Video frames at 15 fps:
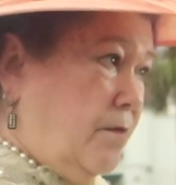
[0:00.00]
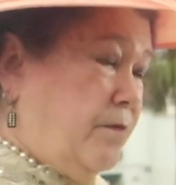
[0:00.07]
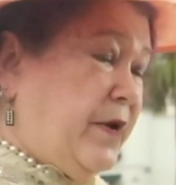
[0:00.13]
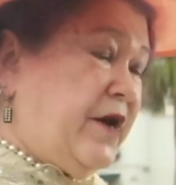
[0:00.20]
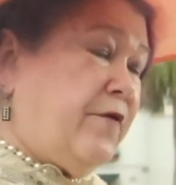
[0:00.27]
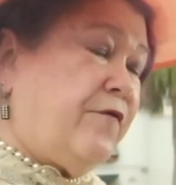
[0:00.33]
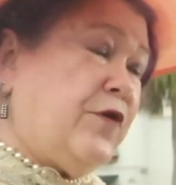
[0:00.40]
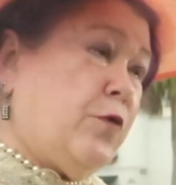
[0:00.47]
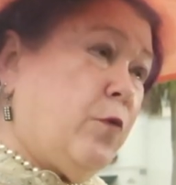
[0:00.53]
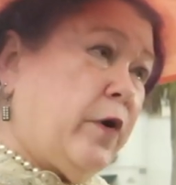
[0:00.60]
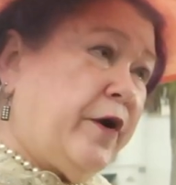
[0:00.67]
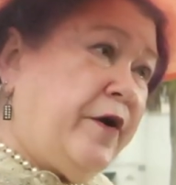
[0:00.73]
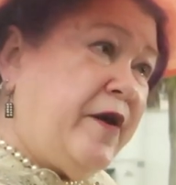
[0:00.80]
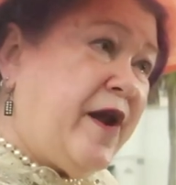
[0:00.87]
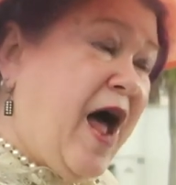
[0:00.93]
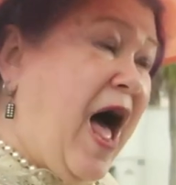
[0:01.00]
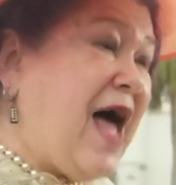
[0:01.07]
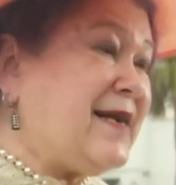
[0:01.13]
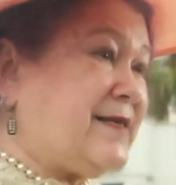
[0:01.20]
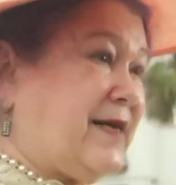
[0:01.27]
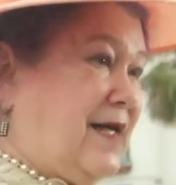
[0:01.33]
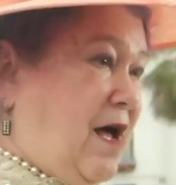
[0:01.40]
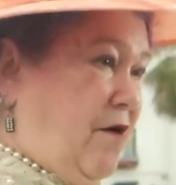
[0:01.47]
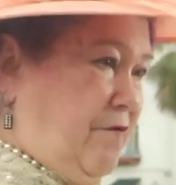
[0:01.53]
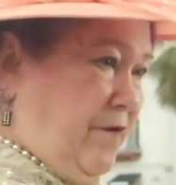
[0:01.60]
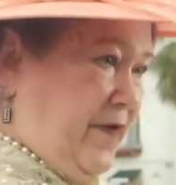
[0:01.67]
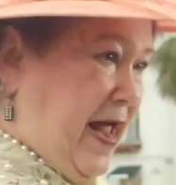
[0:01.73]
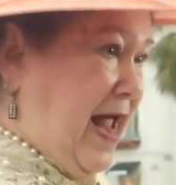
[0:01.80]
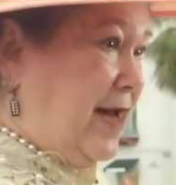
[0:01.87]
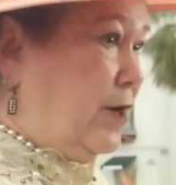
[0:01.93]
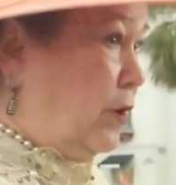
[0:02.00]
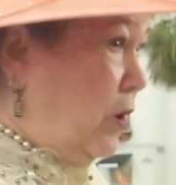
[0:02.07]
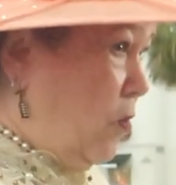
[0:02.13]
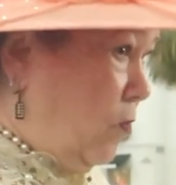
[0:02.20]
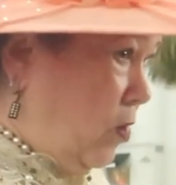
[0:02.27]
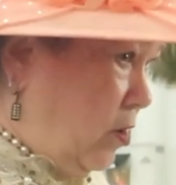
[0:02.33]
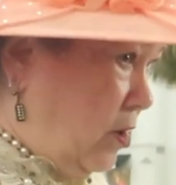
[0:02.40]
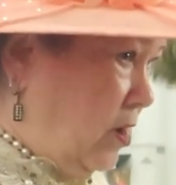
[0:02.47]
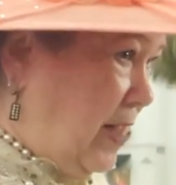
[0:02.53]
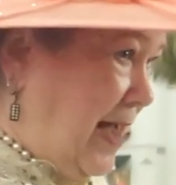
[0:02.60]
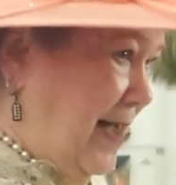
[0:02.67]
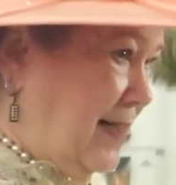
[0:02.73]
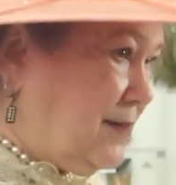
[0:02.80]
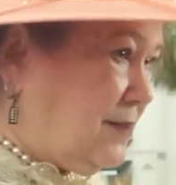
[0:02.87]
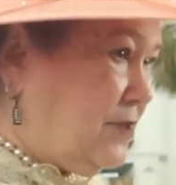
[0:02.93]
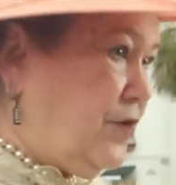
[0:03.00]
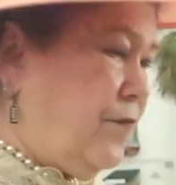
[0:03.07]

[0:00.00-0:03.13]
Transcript: But if you were not a lower class,